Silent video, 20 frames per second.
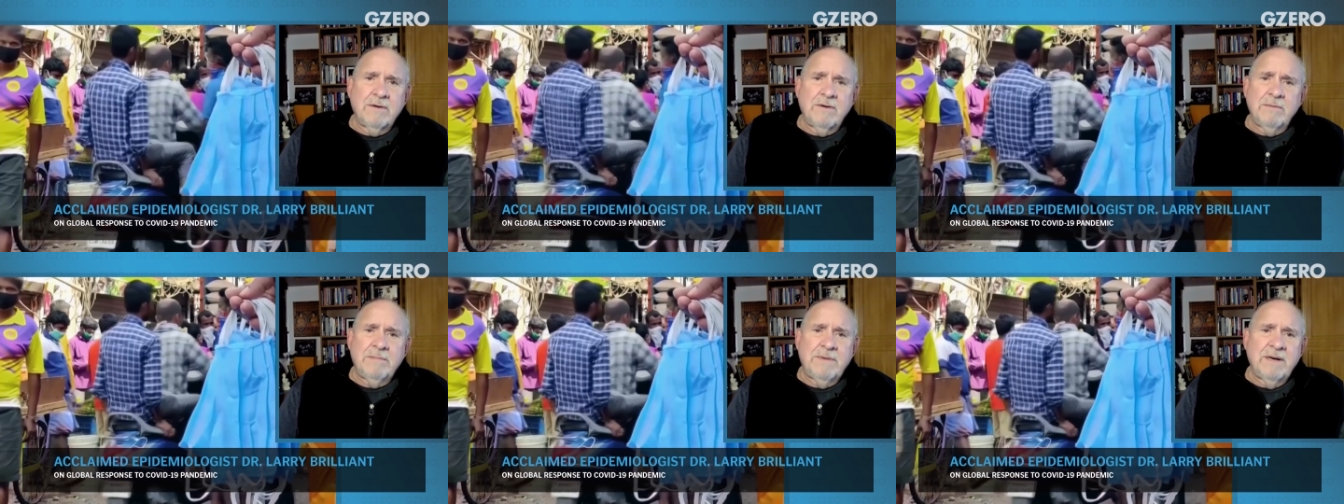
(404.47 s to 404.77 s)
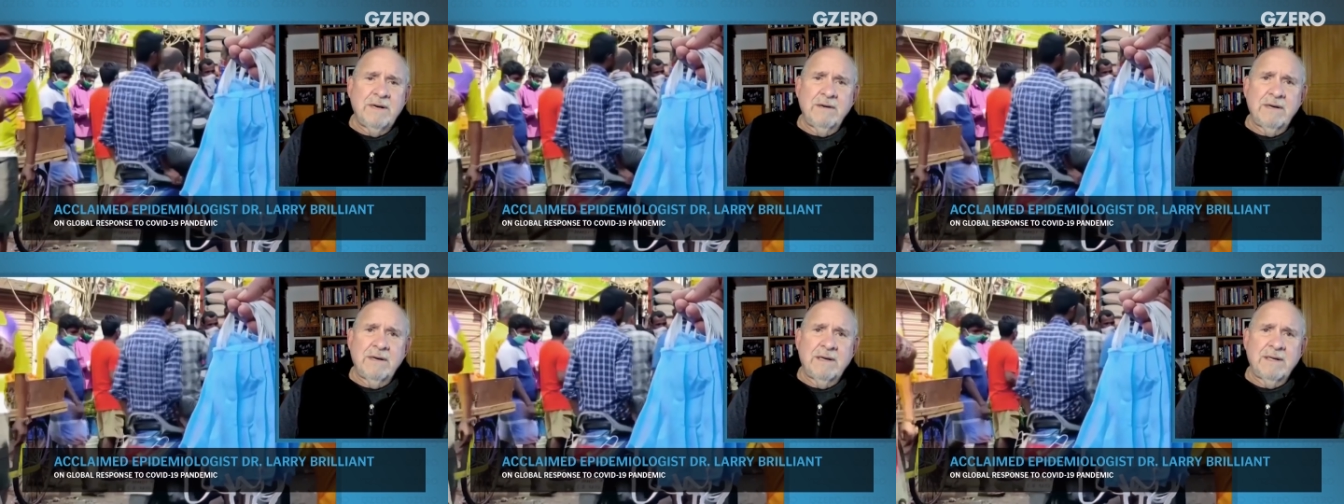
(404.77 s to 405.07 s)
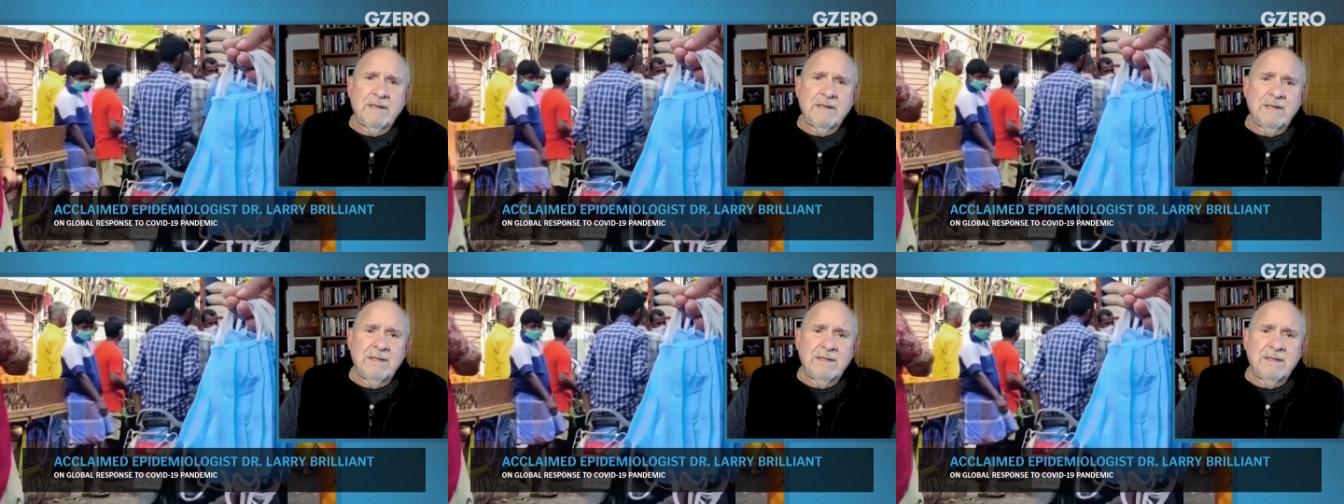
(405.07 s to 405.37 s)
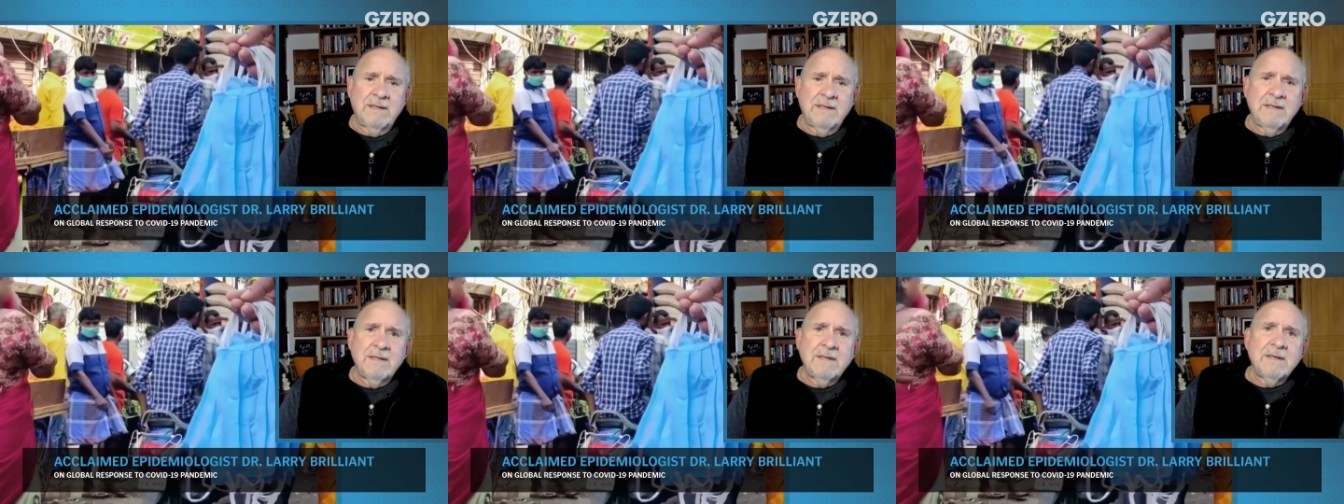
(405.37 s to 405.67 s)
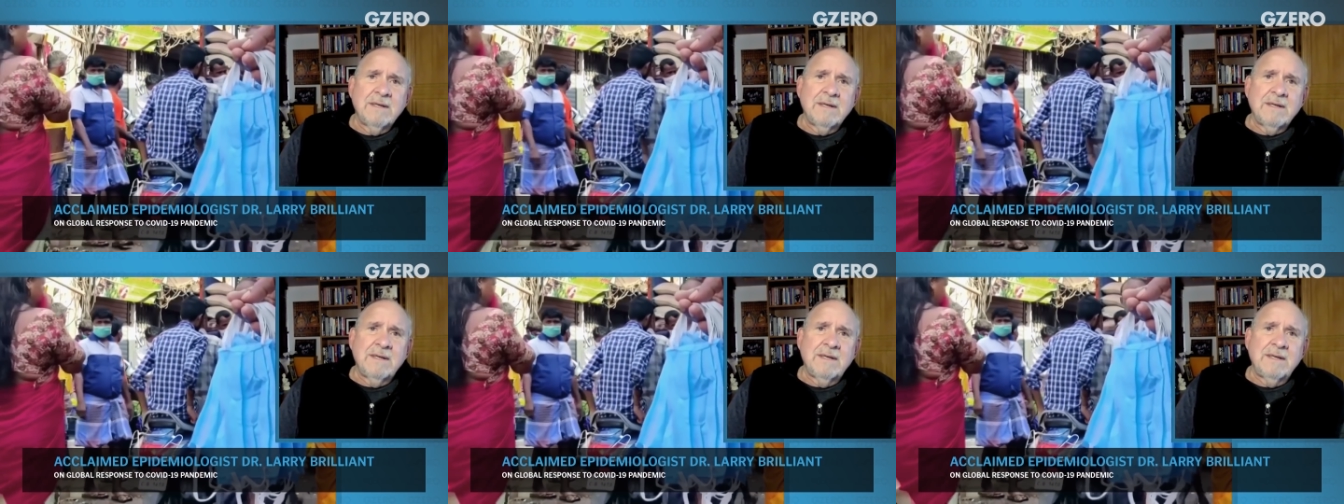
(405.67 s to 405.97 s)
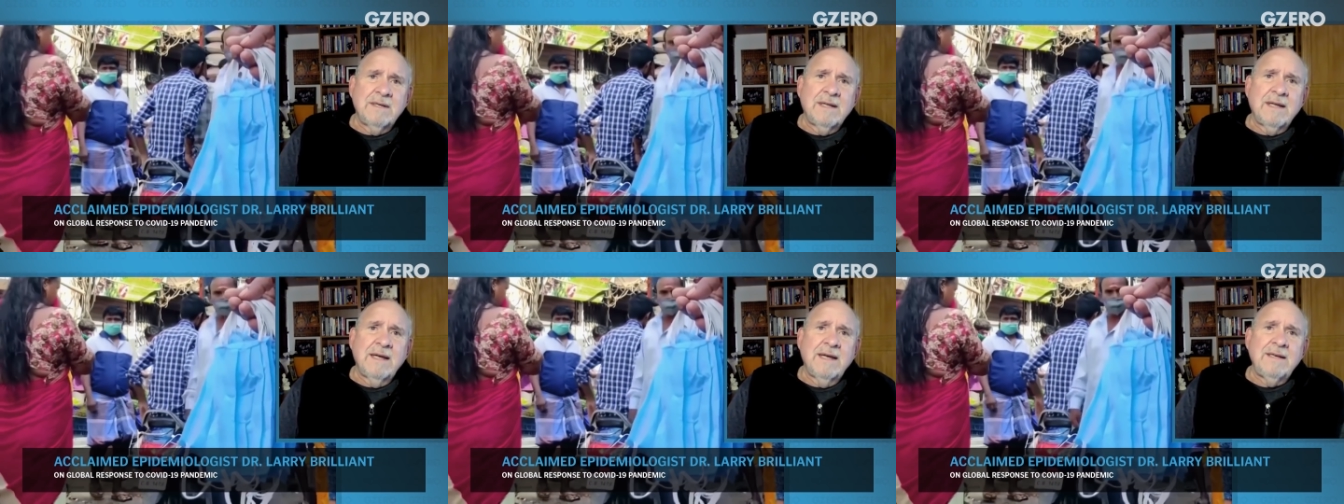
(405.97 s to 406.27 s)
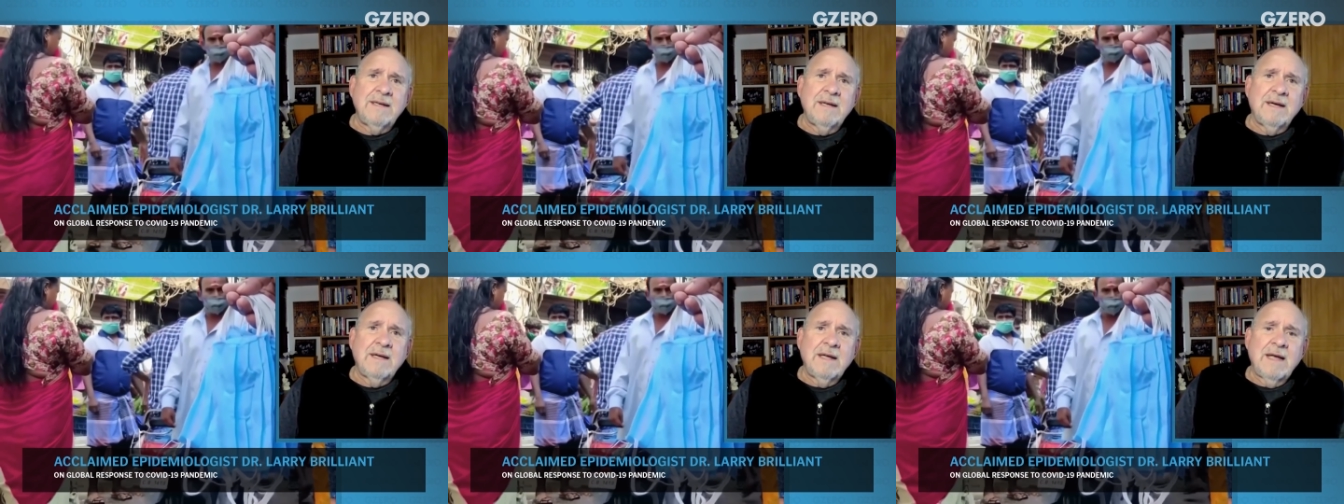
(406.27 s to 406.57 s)
Kibera in in
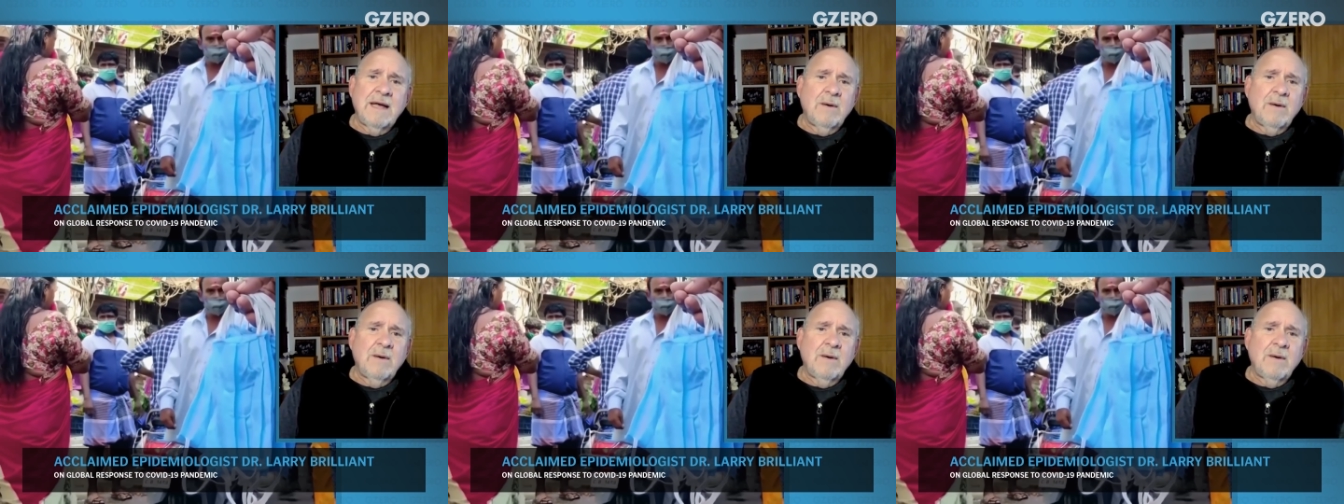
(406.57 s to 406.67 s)
Kenya?